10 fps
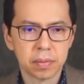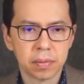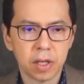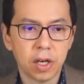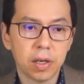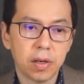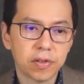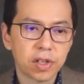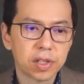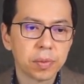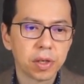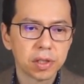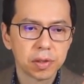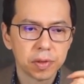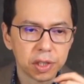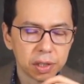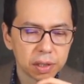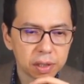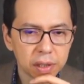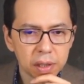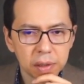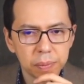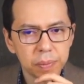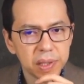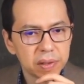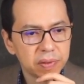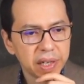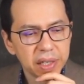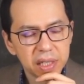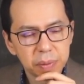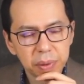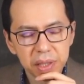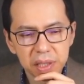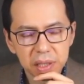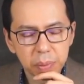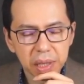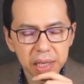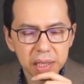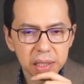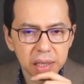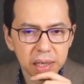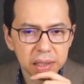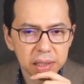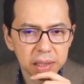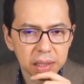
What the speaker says: of course, Morozevich is a very experienced player, and